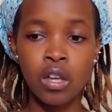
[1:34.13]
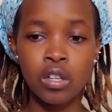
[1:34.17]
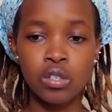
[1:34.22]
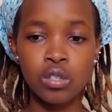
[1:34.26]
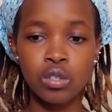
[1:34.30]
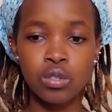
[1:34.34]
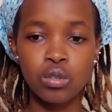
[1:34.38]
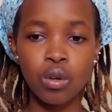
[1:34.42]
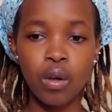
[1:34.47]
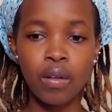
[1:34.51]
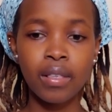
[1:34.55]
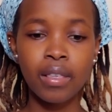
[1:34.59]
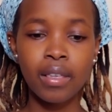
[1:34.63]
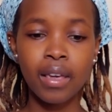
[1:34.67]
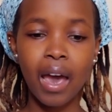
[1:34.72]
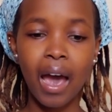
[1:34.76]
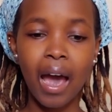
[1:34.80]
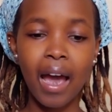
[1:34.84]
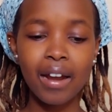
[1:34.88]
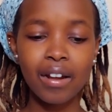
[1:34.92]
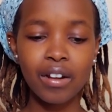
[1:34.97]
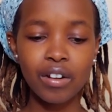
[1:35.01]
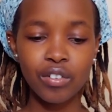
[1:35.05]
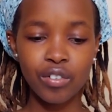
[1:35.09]
So the
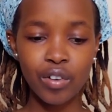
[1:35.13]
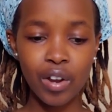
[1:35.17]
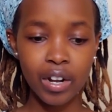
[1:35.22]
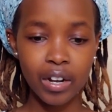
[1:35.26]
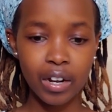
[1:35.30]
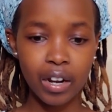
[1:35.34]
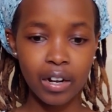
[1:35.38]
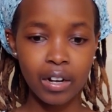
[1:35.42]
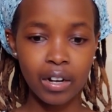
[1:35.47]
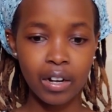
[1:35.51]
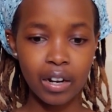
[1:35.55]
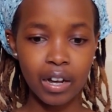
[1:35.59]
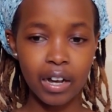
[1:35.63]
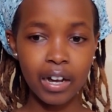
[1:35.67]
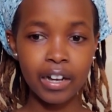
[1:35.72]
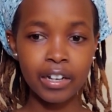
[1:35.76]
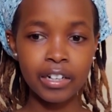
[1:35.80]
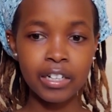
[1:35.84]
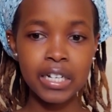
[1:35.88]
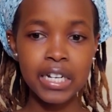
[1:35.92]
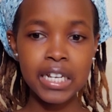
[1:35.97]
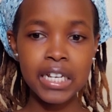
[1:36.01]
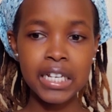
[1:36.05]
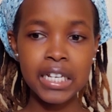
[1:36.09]
unrendered
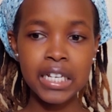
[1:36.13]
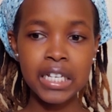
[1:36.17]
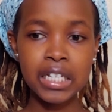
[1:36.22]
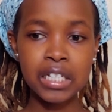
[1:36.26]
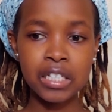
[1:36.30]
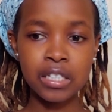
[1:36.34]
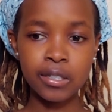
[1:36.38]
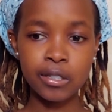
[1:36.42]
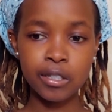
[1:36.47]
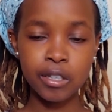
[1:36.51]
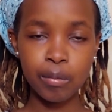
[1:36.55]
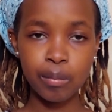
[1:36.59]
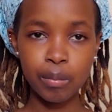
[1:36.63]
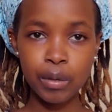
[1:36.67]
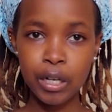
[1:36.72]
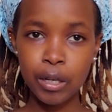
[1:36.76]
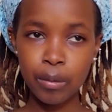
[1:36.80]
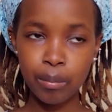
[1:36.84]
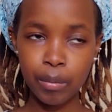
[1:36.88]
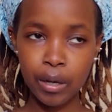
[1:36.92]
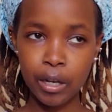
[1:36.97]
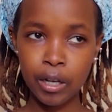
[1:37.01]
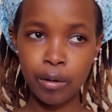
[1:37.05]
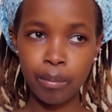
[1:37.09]
lard is simply
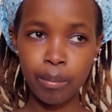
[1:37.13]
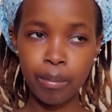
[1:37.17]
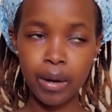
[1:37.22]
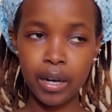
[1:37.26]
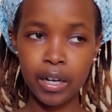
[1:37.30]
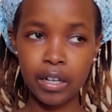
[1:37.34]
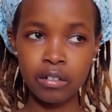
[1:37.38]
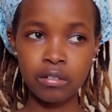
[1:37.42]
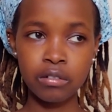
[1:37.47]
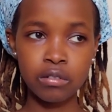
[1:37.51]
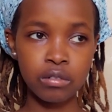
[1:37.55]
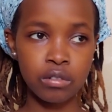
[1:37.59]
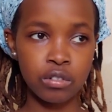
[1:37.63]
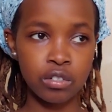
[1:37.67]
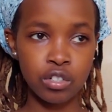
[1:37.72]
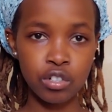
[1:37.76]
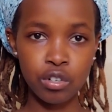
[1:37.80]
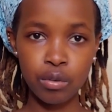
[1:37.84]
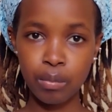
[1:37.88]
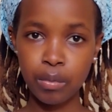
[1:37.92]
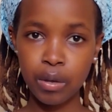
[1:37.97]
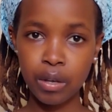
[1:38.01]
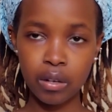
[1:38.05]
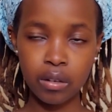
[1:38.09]
made by
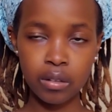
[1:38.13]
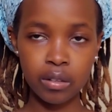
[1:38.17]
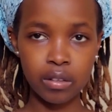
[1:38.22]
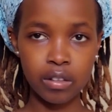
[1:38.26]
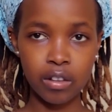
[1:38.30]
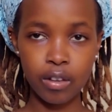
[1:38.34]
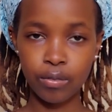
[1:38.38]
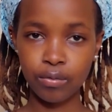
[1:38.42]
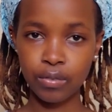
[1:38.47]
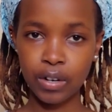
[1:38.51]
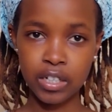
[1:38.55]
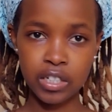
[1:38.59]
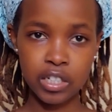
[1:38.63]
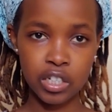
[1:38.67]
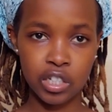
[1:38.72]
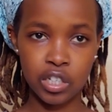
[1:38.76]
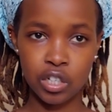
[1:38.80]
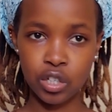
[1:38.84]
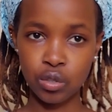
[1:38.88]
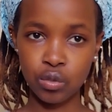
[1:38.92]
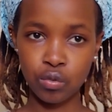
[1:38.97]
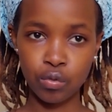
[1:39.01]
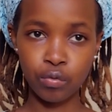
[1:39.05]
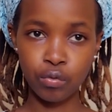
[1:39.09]
trimming the fatty
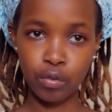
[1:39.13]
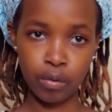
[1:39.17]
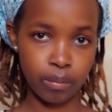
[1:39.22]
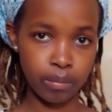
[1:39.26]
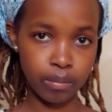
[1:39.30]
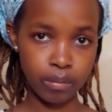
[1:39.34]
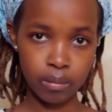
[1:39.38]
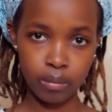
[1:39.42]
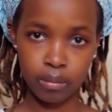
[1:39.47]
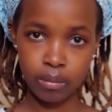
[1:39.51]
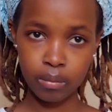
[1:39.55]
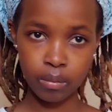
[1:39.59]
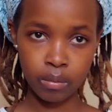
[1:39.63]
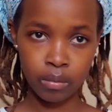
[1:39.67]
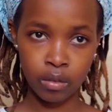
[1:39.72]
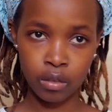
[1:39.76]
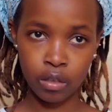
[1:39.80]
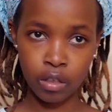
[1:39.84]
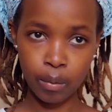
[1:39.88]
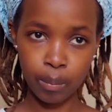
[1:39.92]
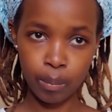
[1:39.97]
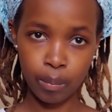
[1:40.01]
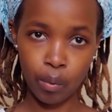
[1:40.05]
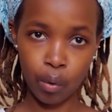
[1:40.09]
tissue from
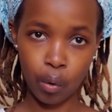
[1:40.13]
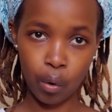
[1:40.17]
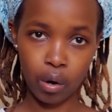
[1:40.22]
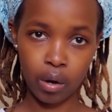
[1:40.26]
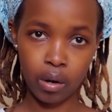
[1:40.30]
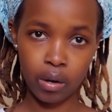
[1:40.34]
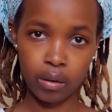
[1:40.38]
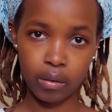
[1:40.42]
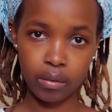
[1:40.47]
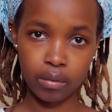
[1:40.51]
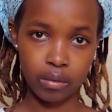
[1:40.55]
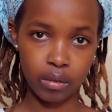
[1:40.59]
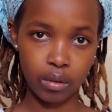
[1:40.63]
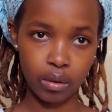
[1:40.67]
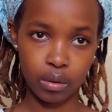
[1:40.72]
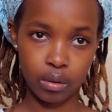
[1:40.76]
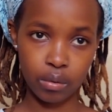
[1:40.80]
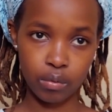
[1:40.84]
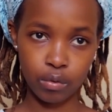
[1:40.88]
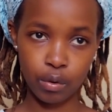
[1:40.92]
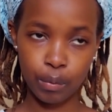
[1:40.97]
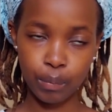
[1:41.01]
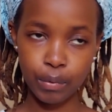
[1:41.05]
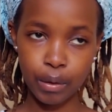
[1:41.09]
the pork,
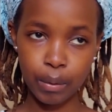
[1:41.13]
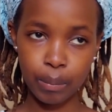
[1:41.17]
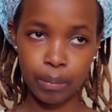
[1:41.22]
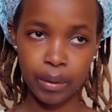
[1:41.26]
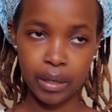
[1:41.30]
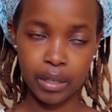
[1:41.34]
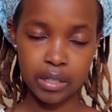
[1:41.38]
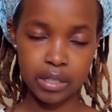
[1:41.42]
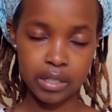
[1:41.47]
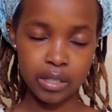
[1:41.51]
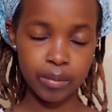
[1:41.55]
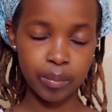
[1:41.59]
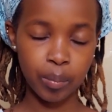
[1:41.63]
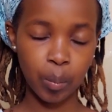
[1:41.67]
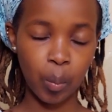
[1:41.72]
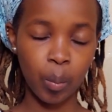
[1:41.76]
from the meat.